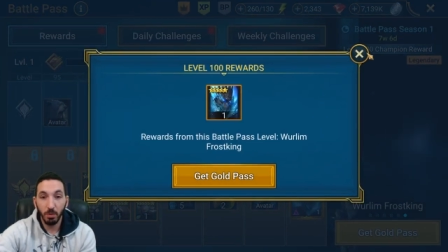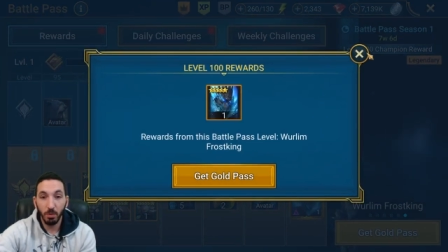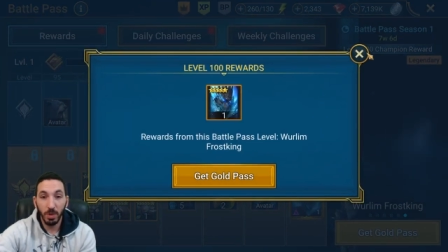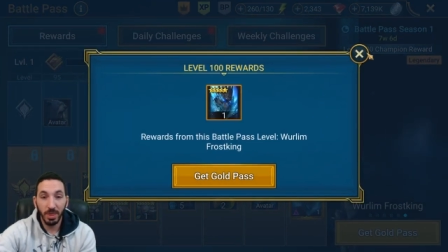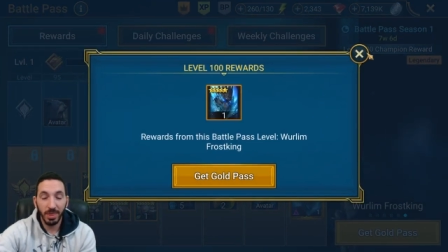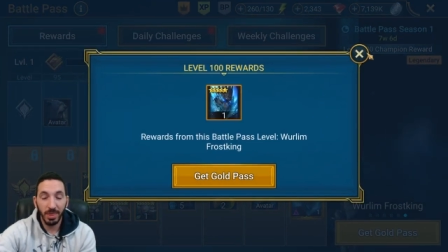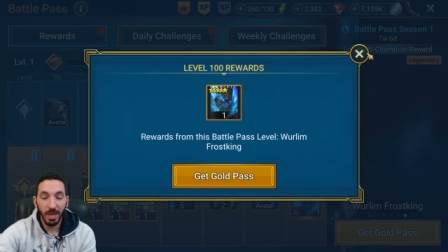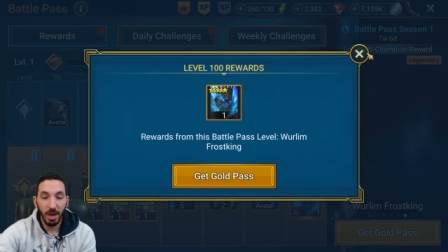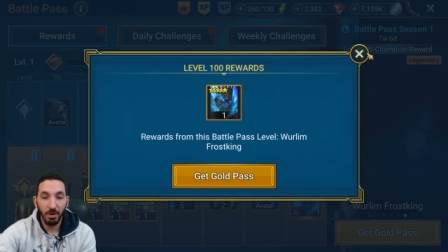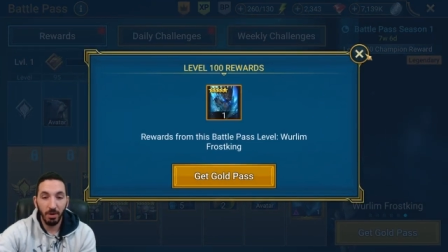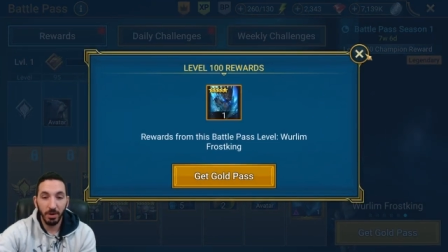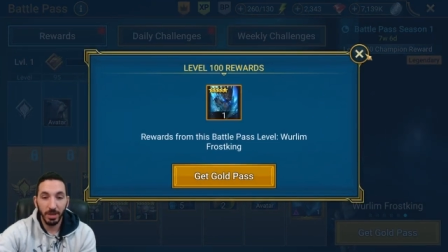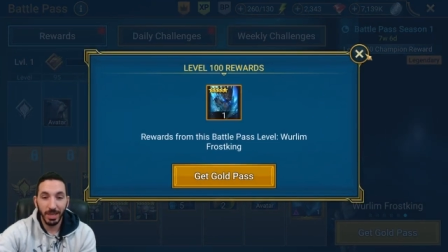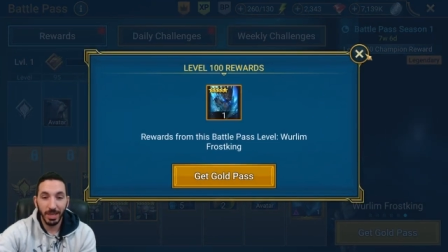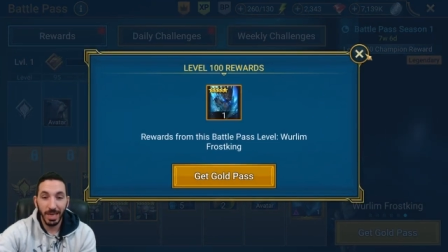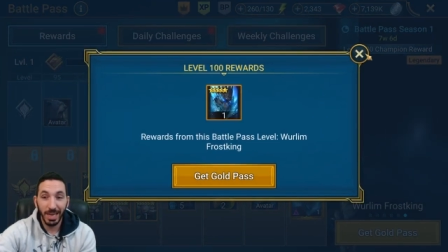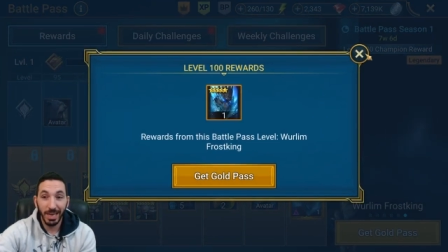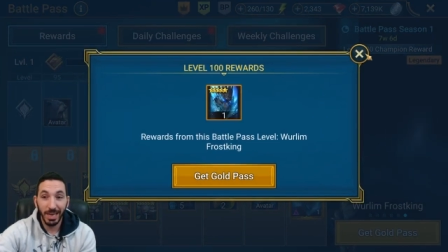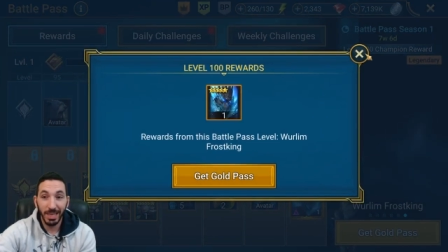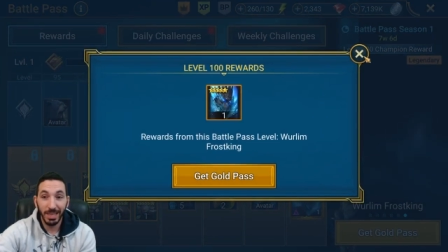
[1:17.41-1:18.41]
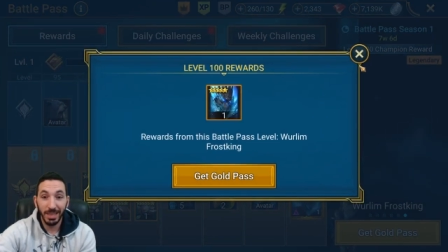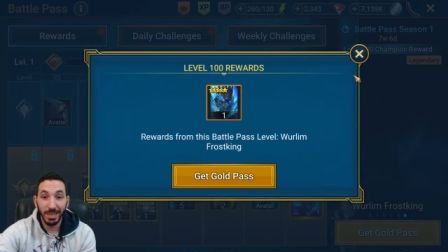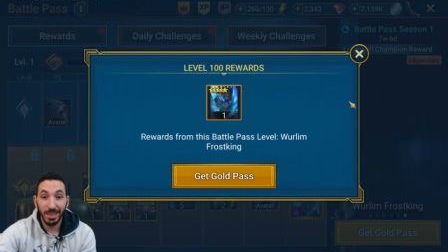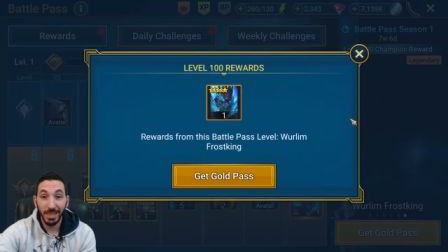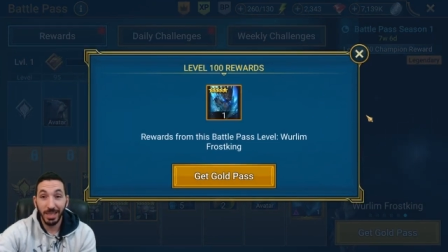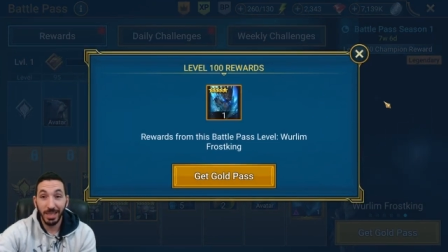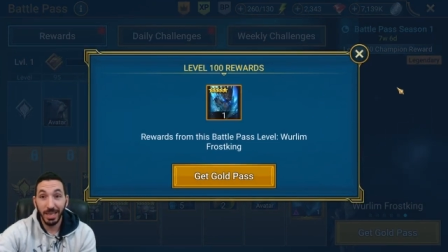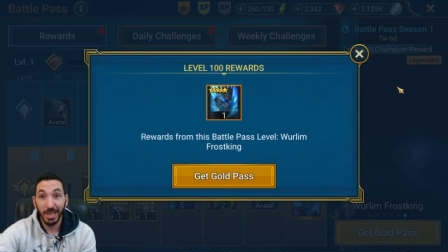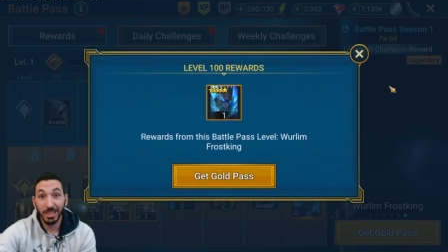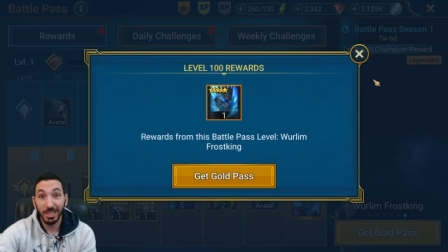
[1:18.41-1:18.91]
without getting
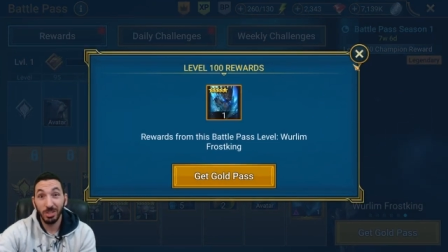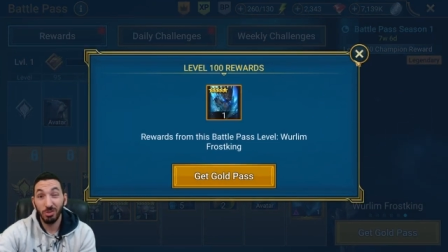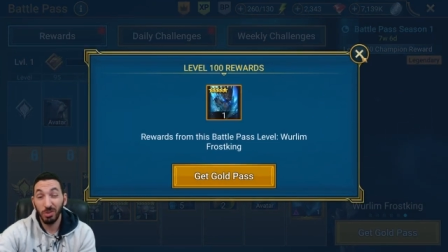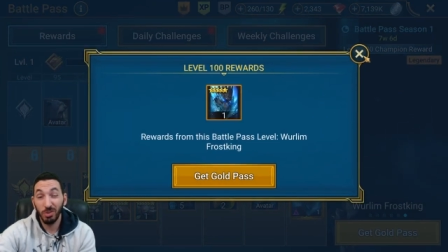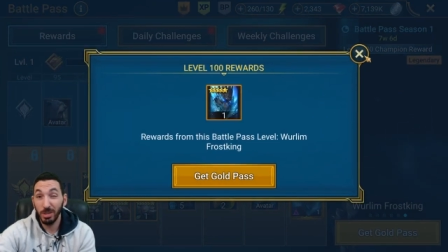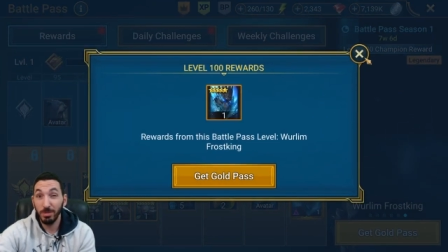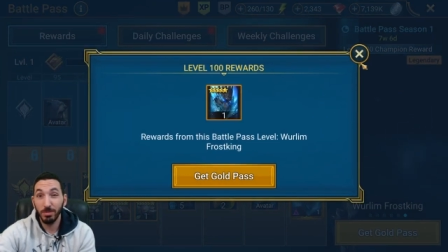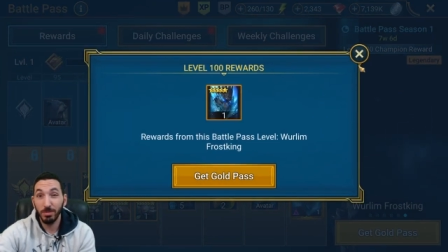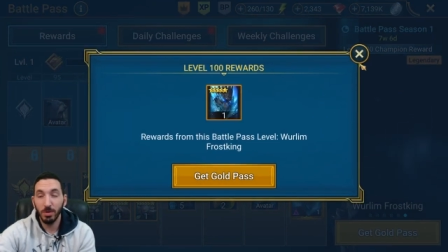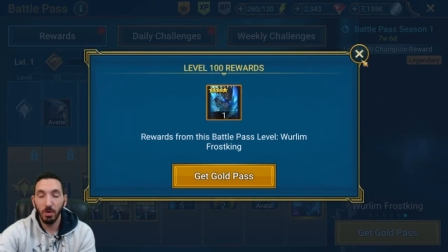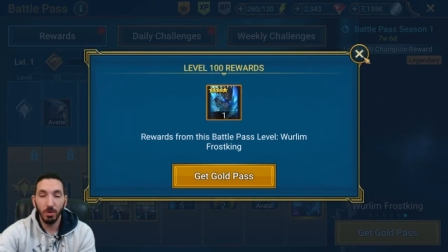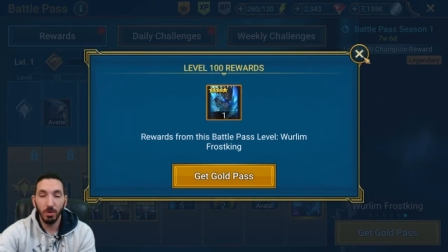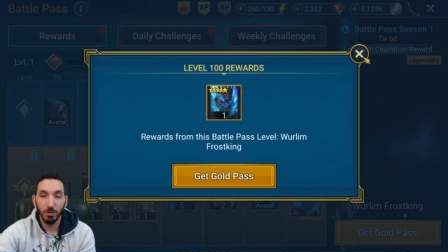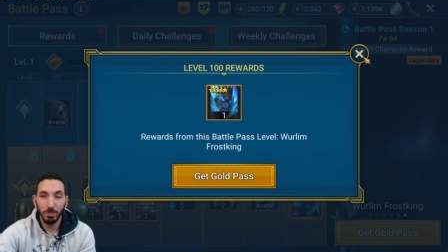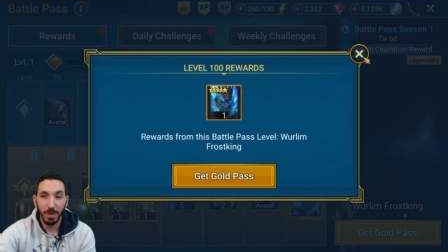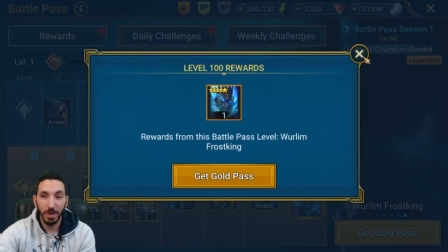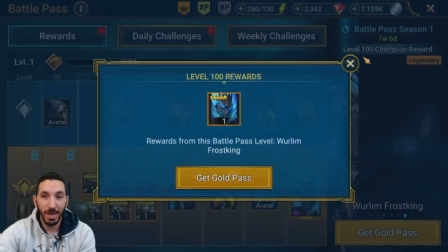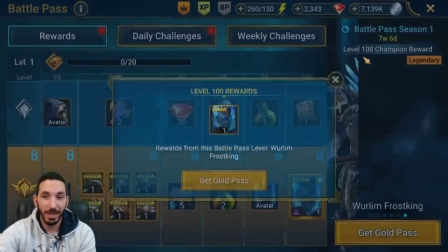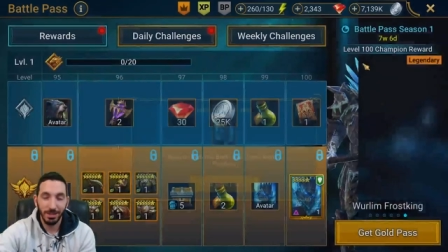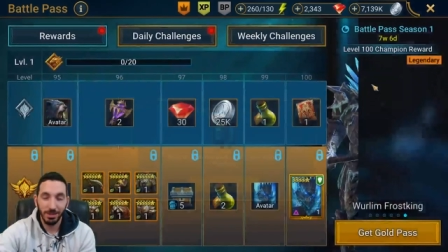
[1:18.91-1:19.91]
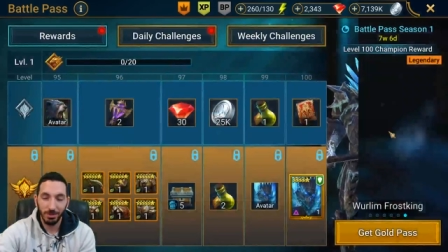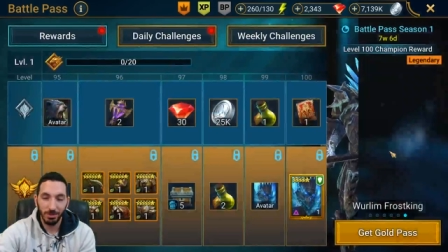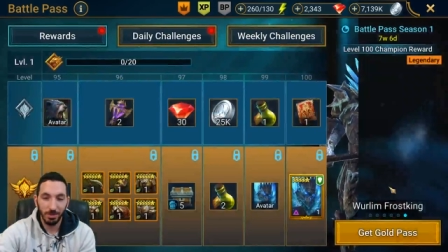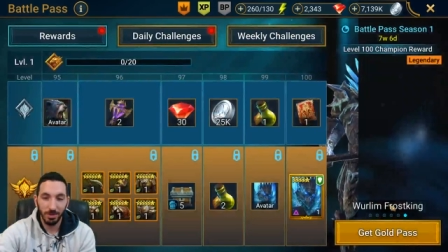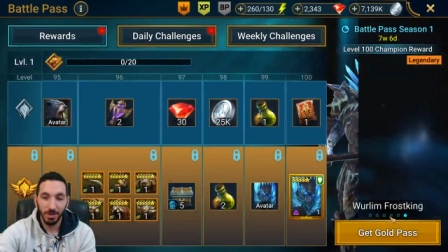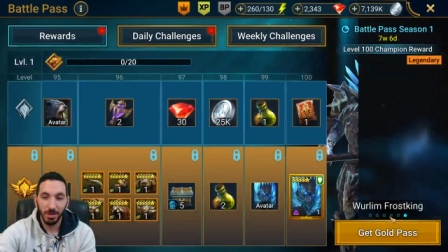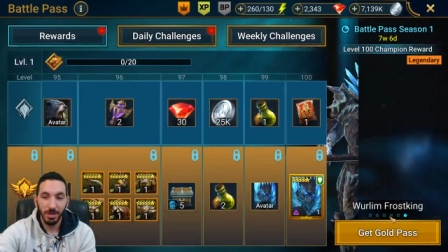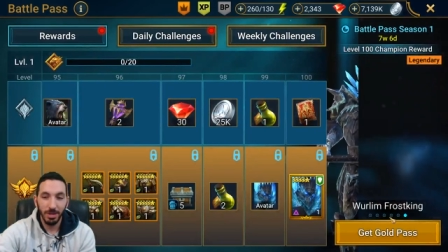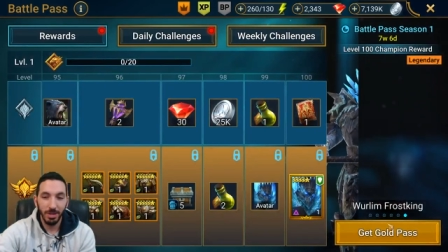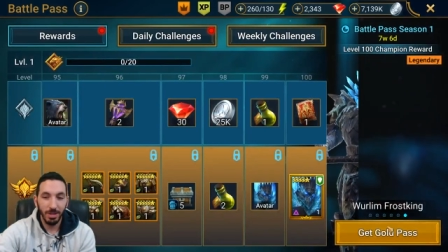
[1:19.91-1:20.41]
the extreme gold pass
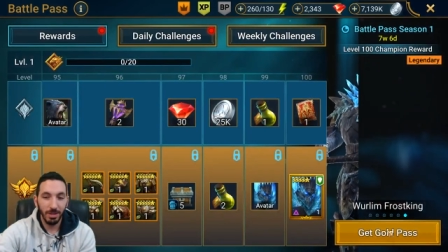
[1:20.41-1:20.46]
or